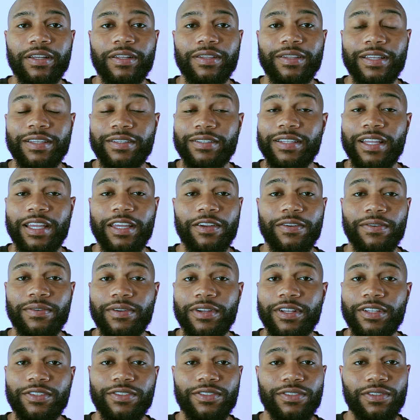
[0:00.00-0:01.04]
that's data
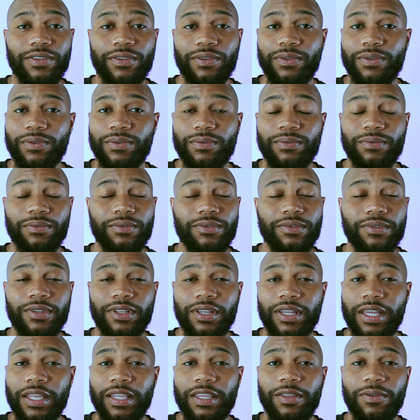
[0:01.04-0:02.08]
rich, so you
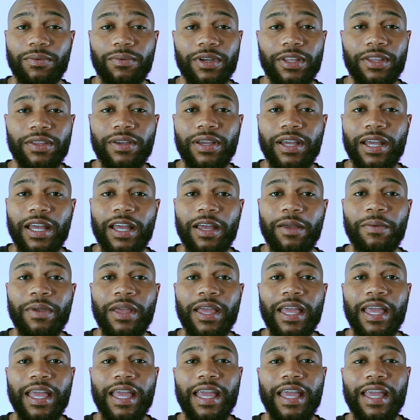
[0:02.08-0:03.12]
look at the weather app,
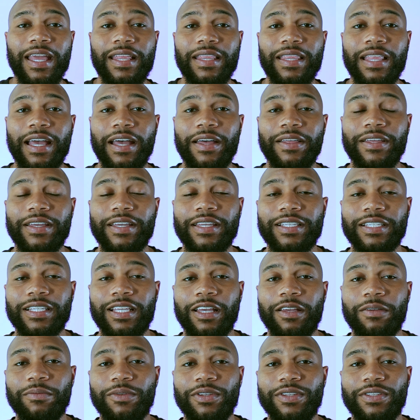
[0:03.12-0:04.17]
and now that it's
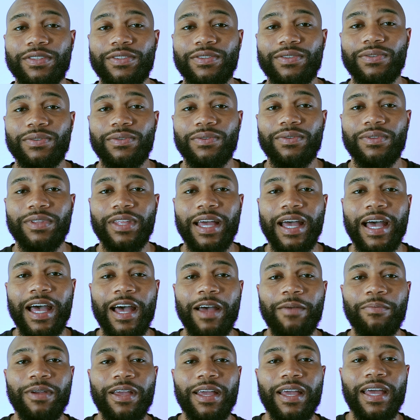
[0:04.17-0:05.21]
coming to the
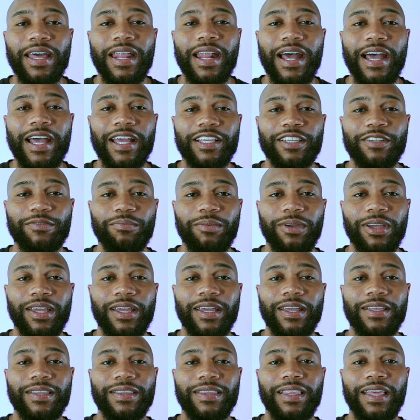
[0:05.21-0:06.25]
iPad, I
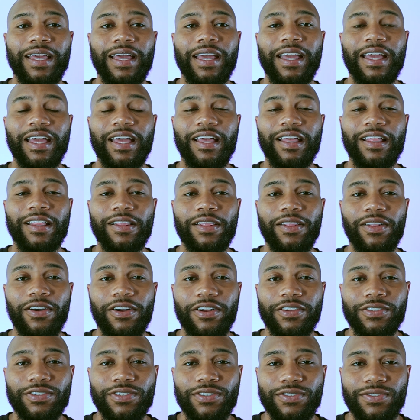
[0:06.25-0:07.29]
expect that
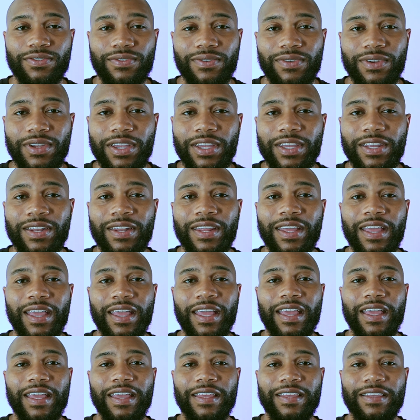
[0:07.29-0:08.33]
larger screen
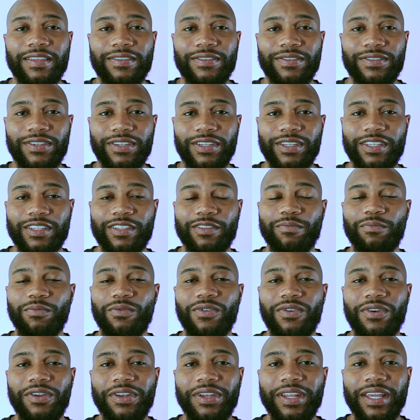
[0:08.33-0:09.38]
and just
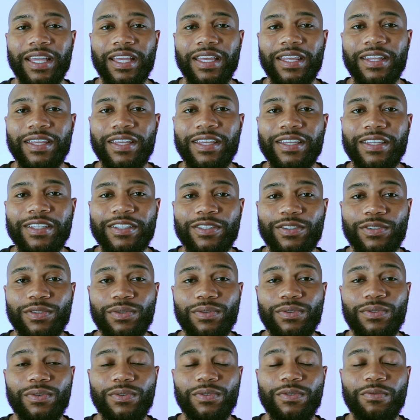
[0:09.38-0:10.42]
more data
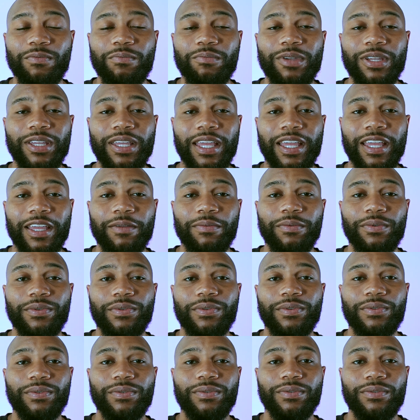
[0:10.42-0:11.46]
to be
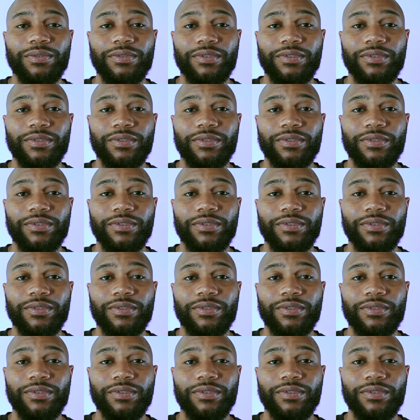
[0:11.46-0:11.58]
able